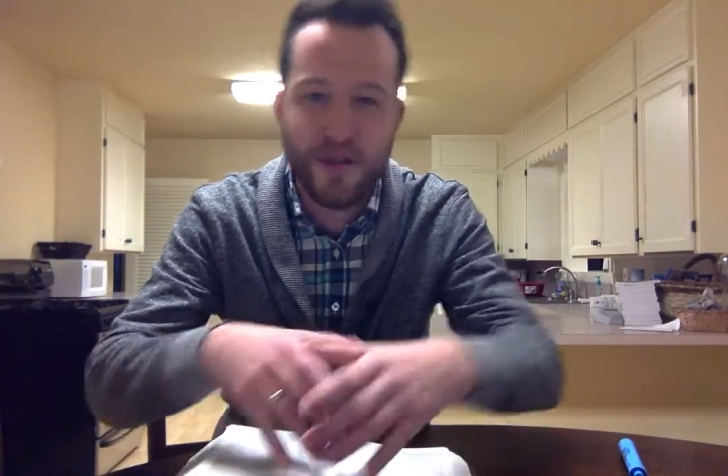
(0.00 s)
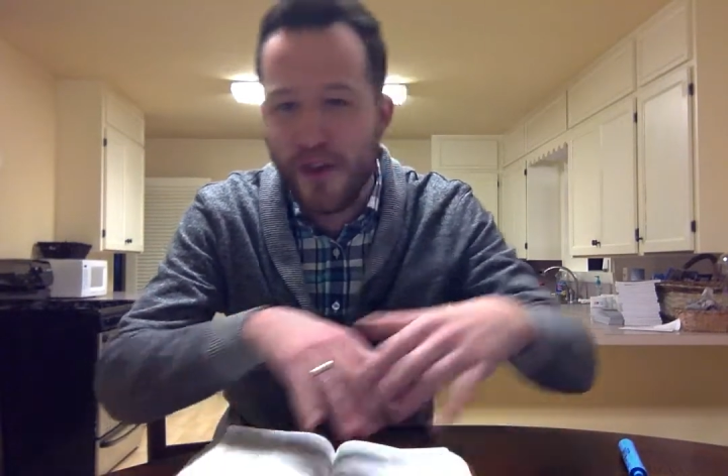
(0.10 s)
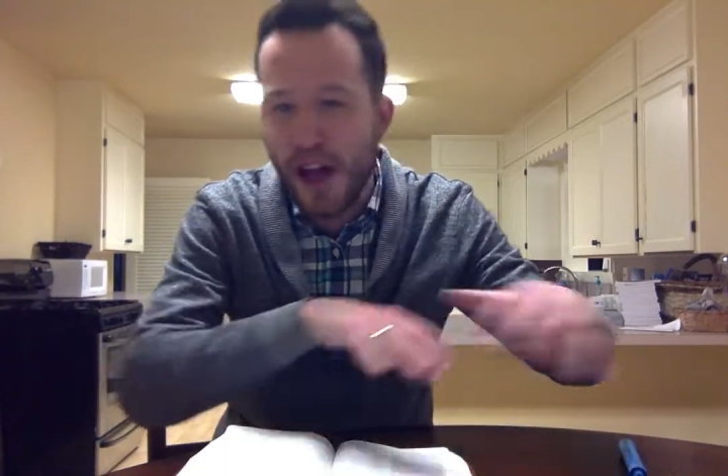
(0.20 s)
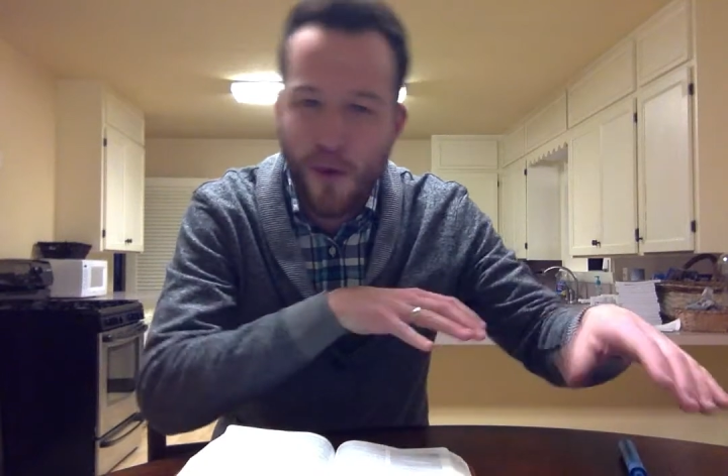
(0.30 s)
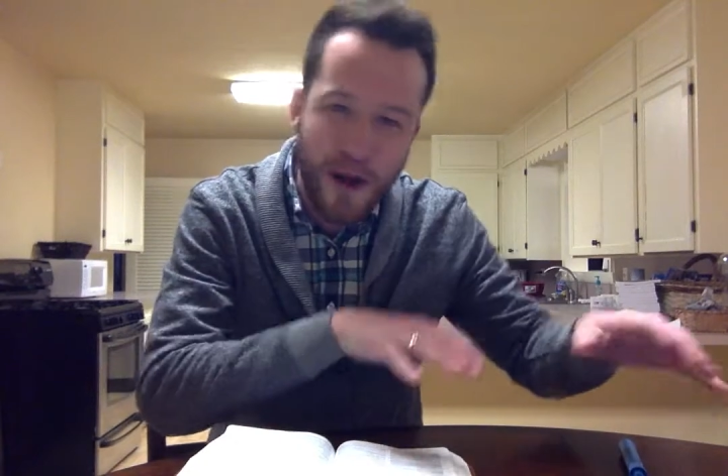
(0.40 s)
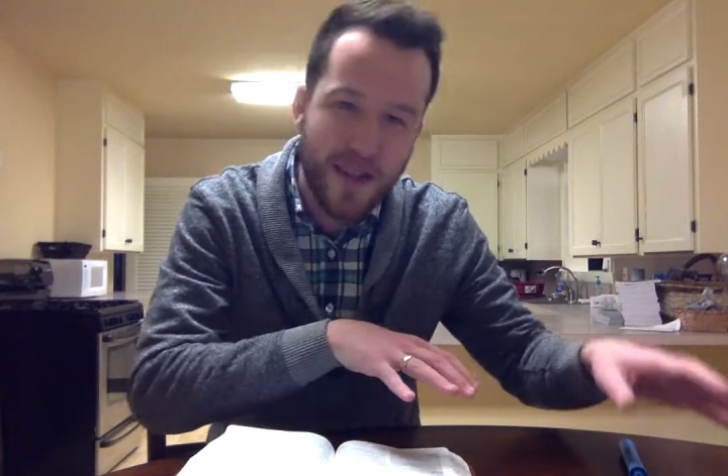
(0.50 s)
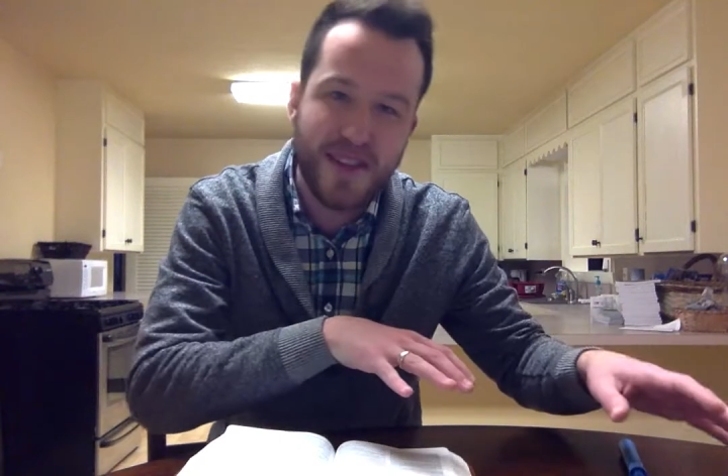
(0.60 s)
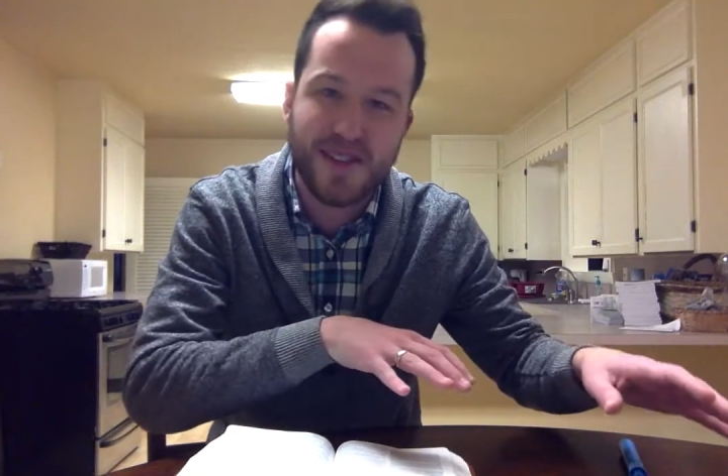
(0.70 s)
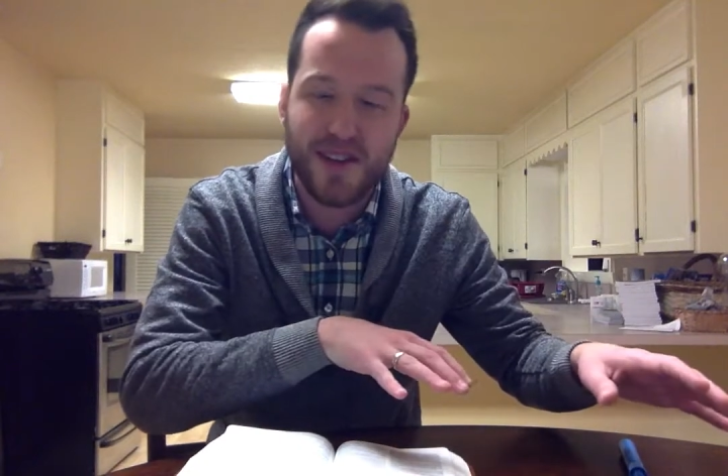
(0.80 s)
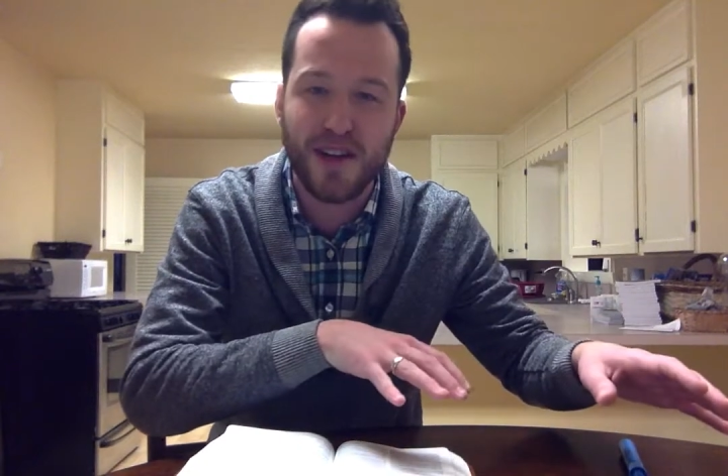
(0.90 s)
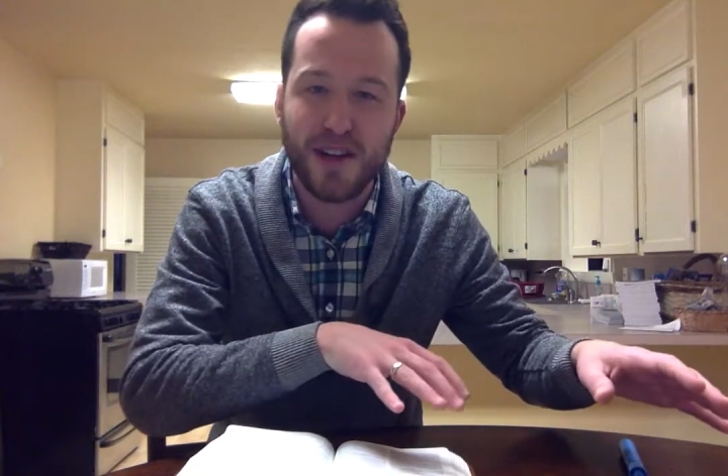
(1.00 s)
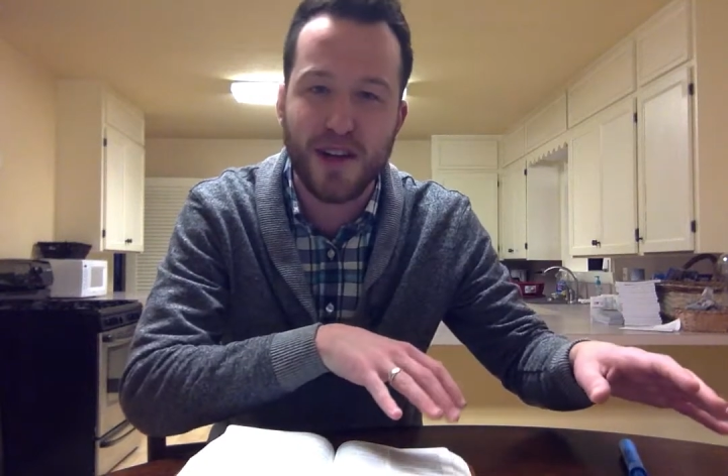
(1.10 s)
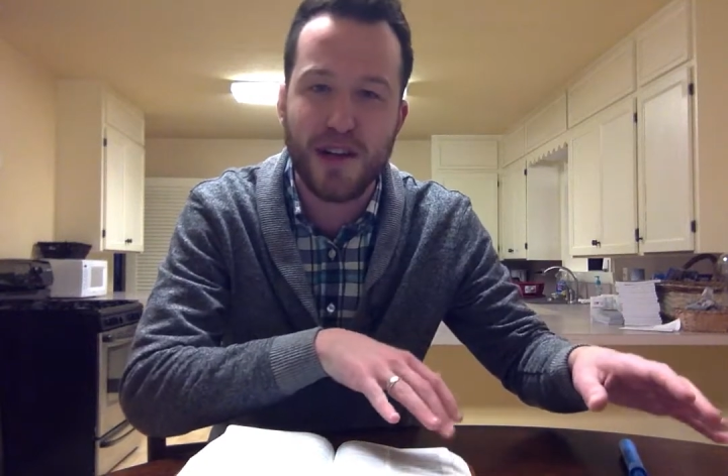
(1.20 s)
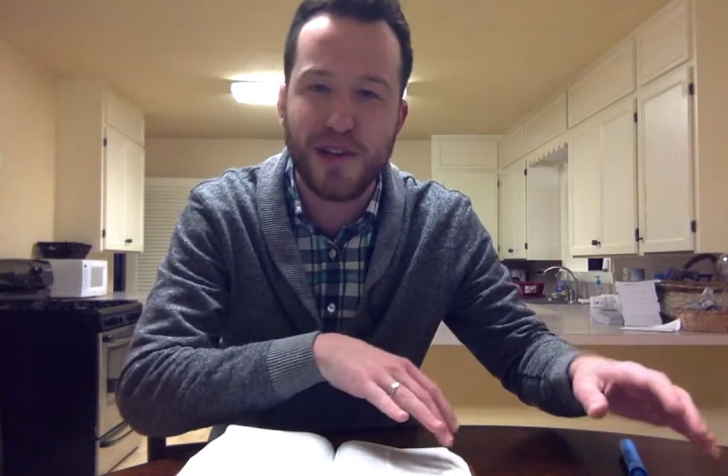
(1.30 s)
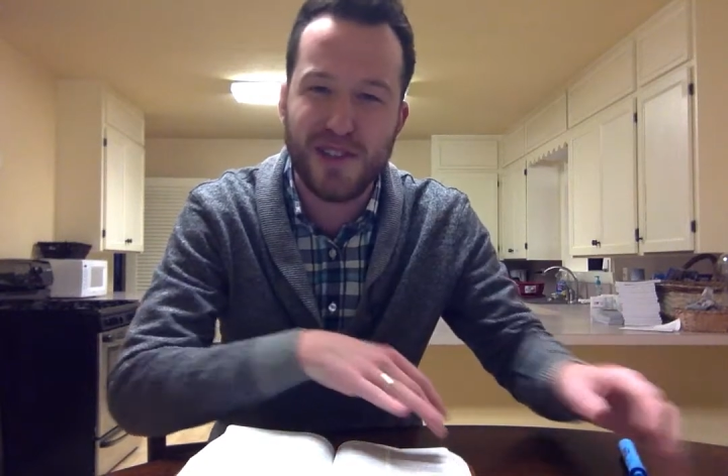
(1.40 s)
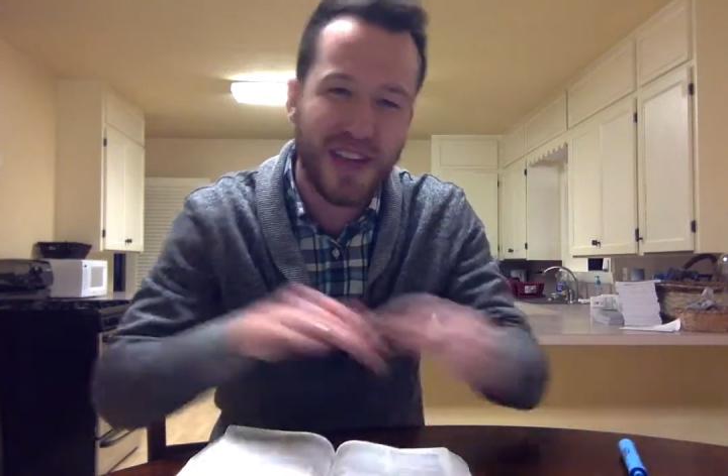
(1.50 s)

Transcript: you've got to wear these certain clothes,